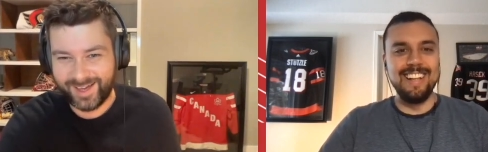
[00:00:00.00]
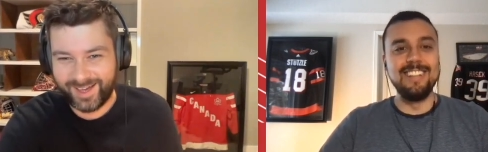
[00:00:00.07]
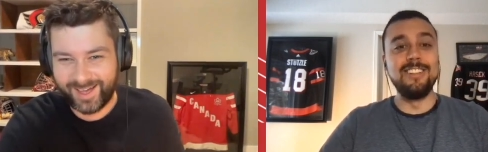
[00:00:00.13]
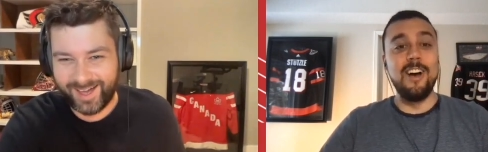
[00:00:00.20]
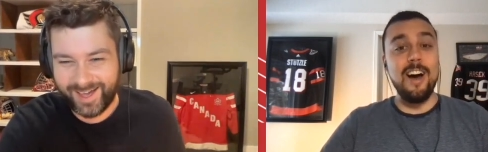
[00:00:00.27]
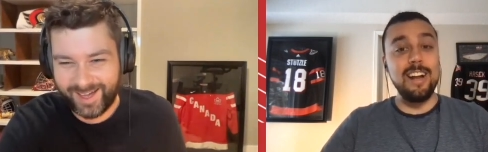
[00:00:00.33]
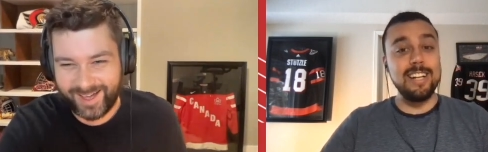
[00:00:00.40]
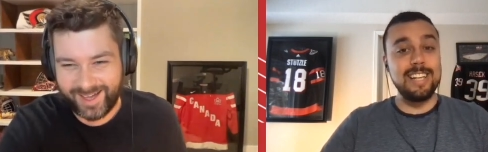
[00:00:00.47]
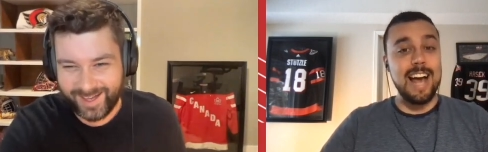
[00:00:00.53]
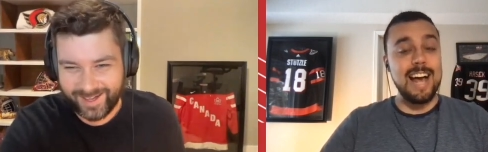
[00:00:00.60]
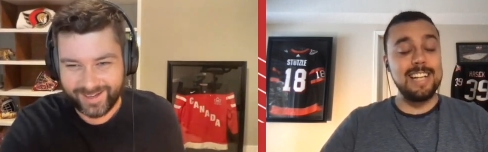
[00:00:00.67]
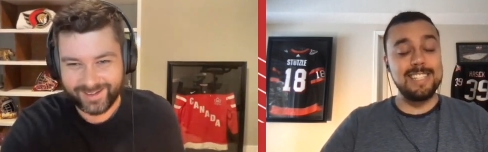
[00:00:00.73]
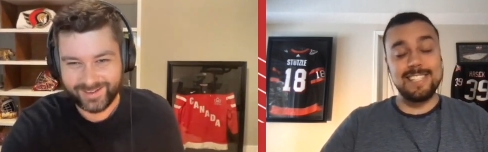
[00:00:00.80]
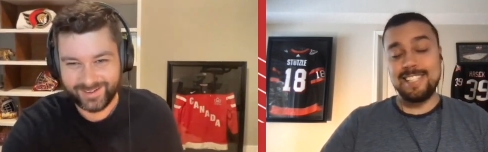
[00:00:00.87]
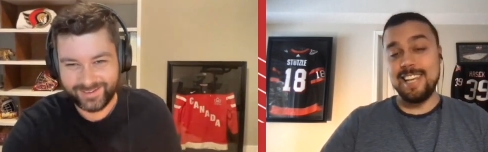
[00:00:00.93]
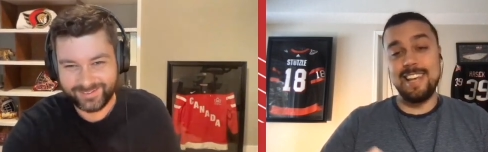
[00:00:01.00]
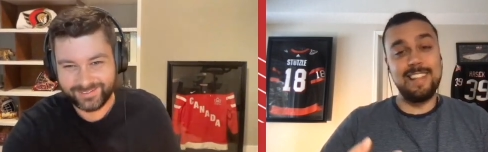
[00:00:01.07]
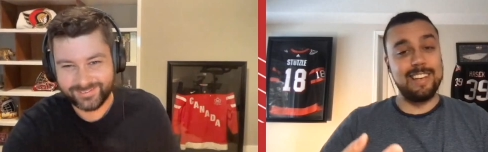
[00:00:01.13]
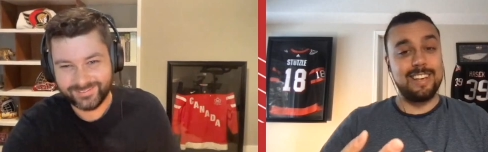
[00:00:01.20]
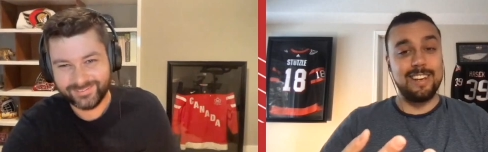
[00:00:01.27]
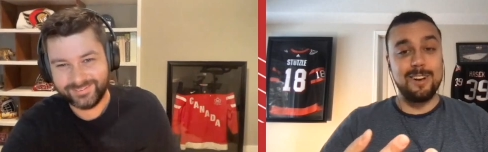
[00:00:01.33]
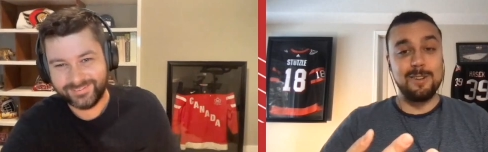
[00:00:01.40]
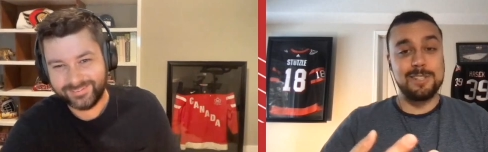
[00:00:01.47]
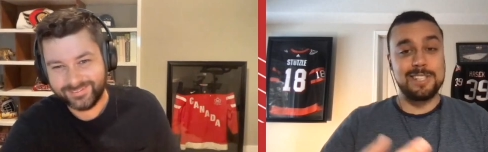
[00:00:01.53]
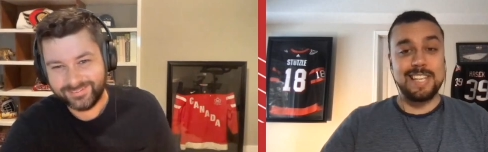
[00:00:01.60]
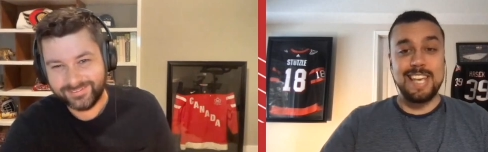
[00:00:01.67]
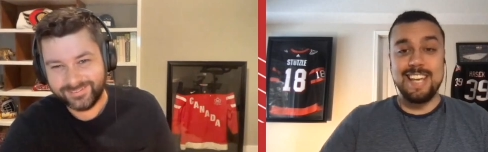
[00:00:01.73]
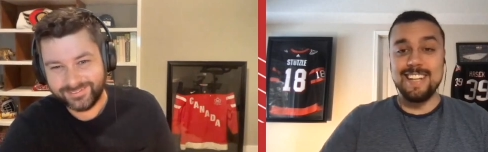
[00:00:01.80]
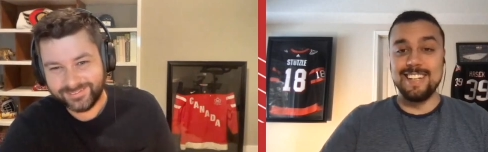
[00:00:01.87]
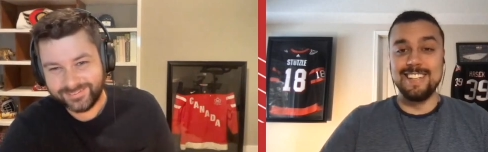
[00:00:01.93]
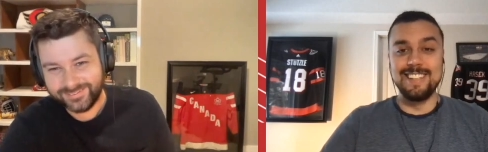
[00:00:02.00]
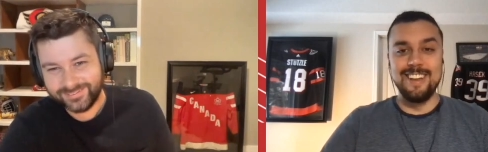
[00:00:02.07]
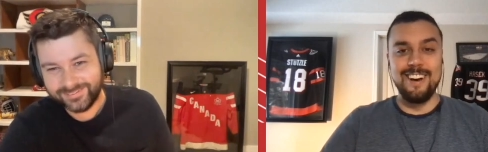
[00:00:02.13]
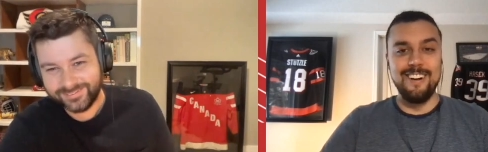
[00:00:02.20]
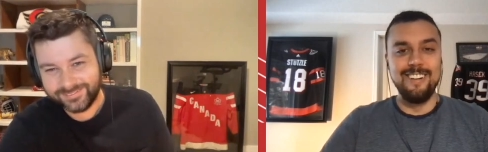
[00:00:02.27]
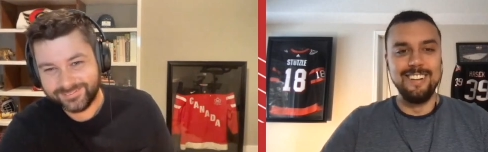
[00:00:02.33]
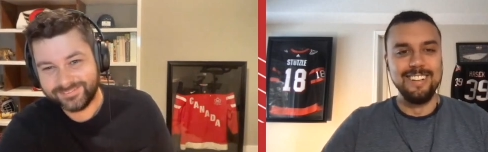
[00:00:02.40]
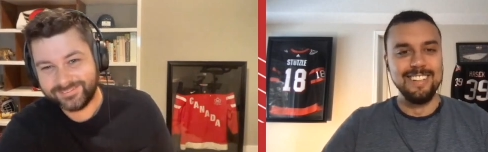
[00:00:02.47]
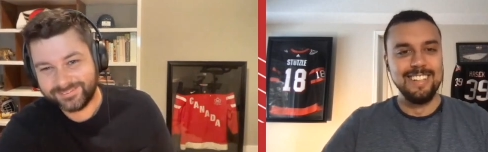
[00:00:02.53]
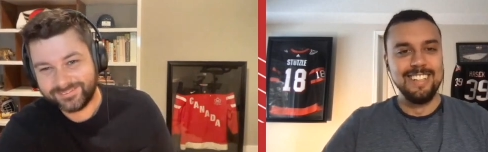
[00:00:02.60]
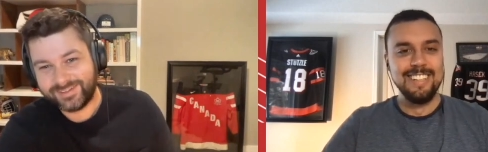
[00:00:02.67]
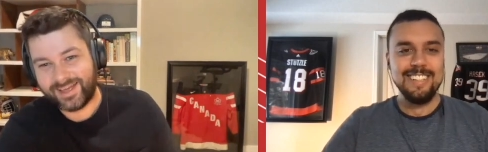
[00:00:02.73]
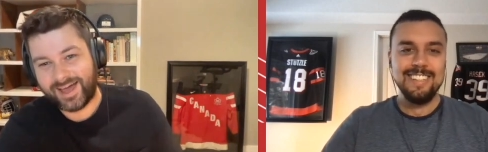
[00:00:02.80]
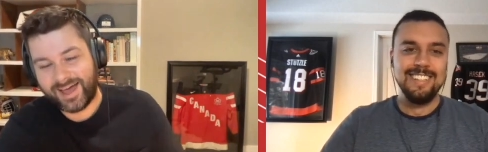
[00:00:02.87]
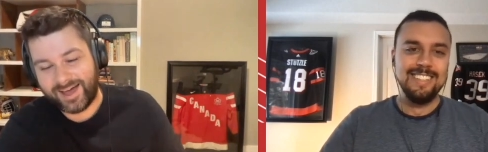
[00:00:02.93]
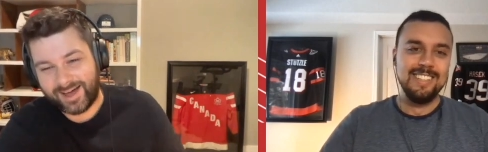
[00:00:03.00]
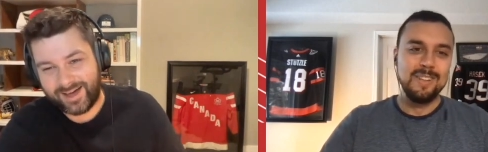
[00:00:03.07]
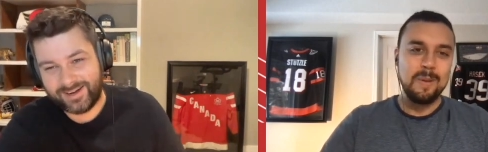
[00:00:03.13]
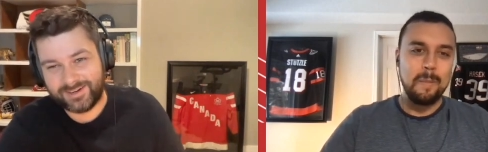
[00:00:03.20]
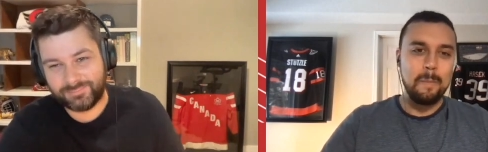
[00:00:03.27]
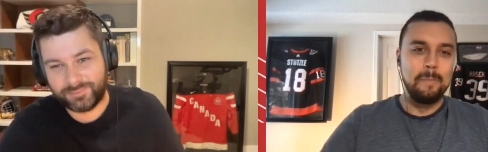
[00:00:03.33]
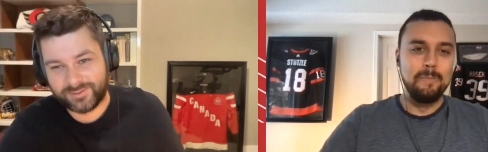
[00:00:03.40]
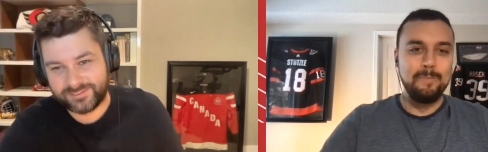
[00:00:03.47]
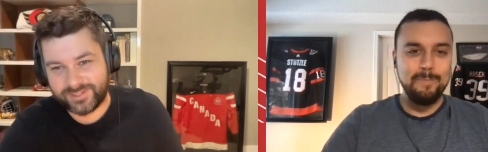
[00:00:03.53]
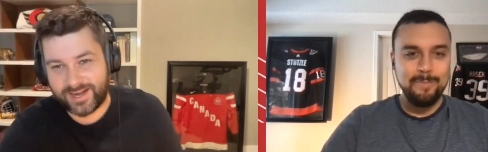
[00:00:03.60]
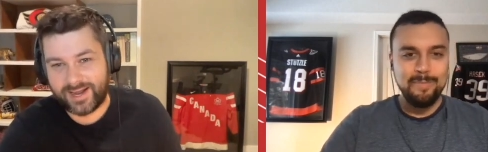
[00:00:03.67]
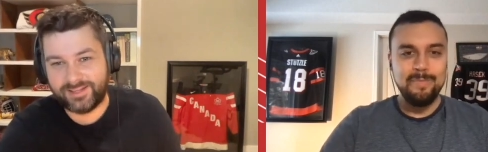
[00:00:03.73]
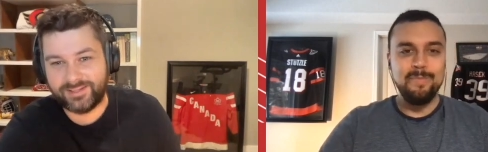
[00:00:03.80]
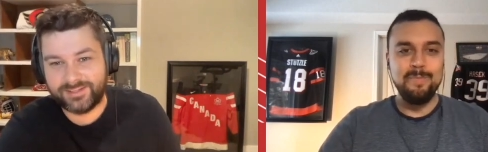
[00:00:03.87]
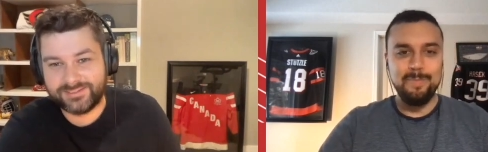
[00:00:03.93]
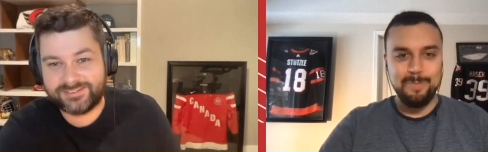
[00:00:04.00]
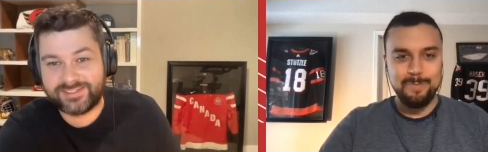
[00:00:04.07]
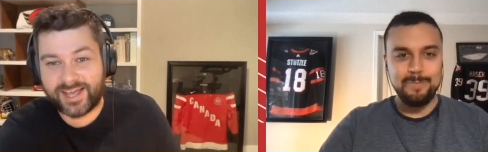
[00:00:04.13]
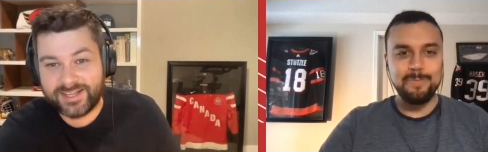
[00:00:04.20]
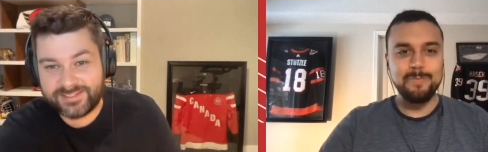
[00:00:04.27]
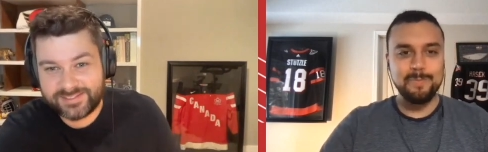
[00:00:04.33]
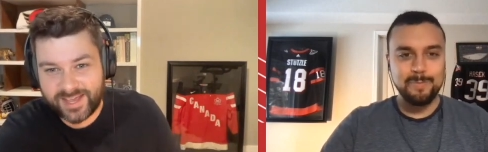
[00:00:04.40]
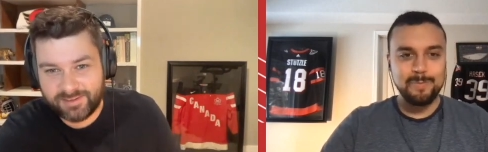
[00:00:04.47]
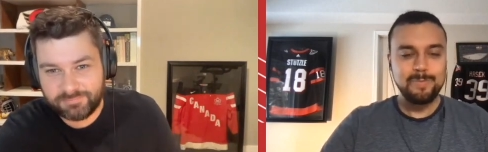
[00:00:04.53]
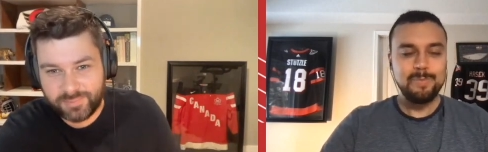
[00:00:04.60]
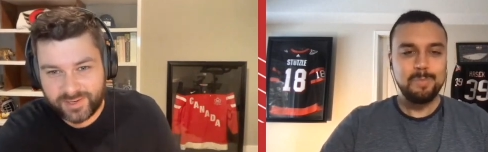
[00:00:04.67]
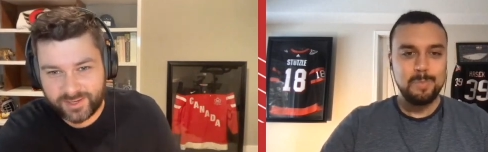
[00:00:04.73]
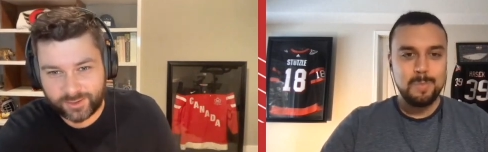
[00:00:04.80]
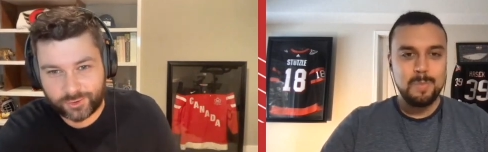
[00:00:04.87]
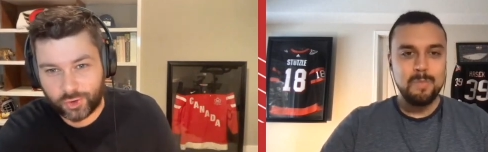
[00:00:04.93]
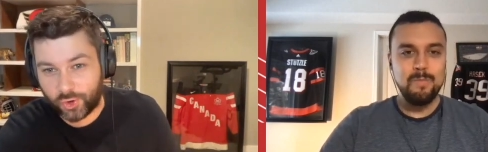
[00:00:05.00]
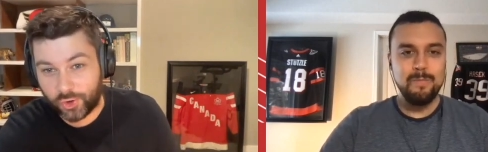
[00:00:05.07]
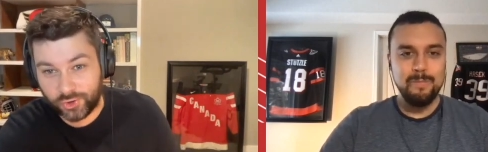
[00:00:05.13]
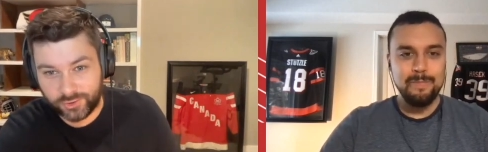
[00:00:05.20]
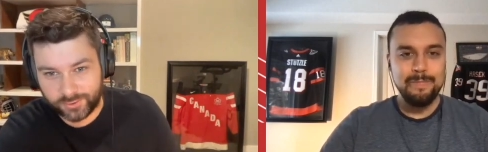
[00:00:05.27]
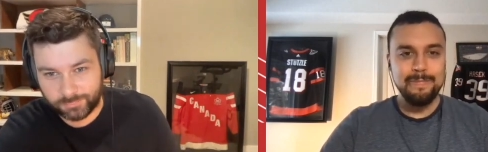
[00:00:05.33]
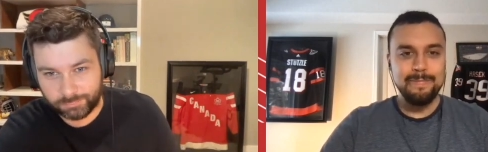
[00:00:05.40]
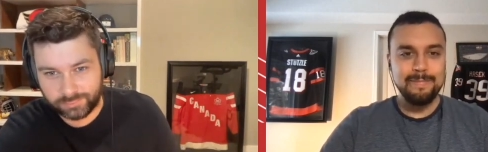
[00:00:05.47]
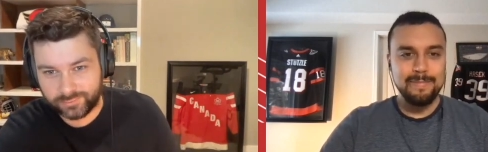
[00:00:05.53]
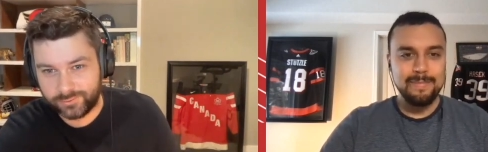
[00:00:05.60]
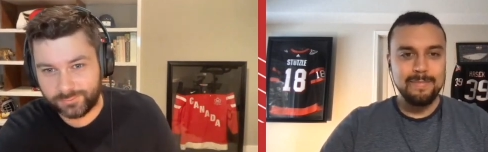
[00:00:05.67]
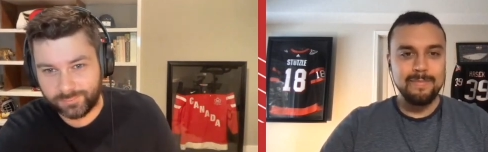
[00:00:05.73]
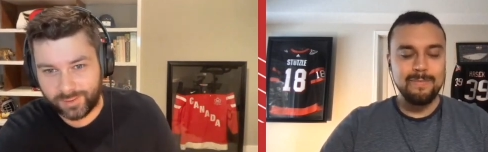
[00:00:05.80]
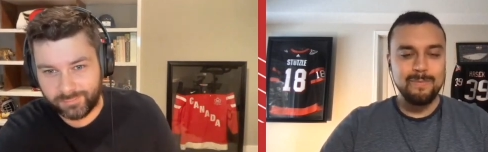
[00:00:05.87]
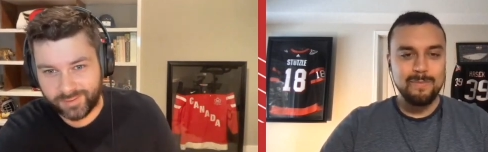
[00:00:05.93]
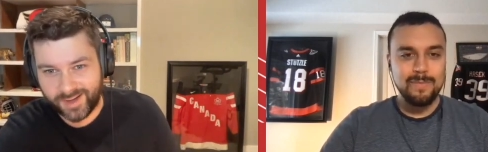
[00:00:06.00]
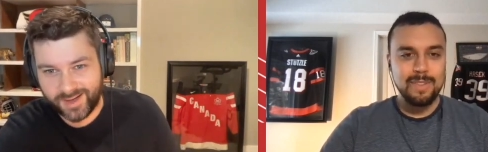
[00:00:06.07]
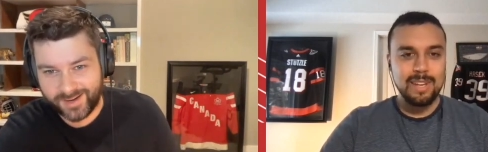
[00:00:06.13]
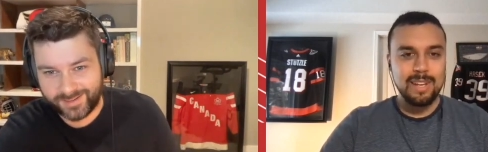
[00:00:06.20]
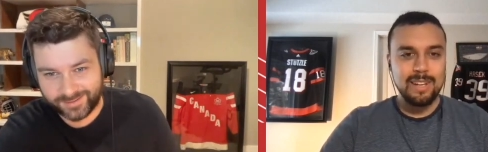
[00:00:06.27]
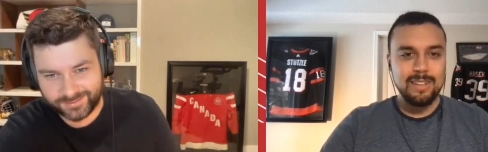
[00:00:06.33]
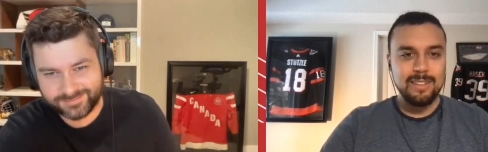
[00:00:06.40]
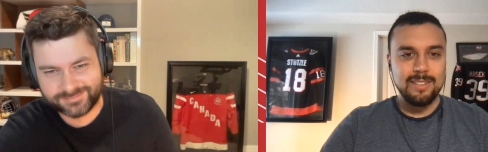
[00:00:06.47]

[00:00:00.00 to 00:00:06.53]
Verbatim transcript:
Speaker 1: a lot of guys say they could go skiing though.
Speaker 2: Yeah, hundred percent. Zaitsev being a curler blew my mind.